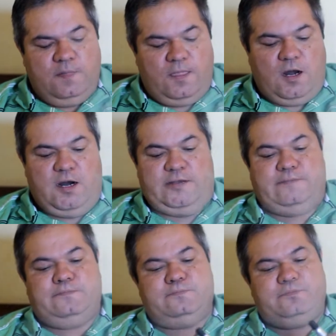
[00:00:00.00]
Alright,
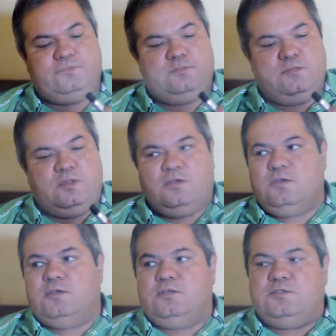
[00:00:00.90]

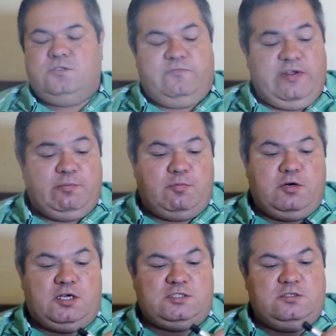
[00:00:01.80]
so the vapor
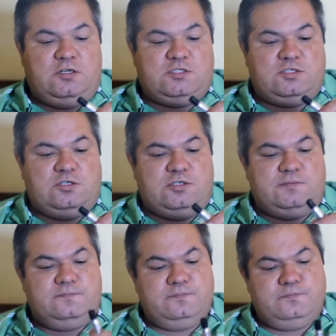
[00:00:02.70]
production on it's good.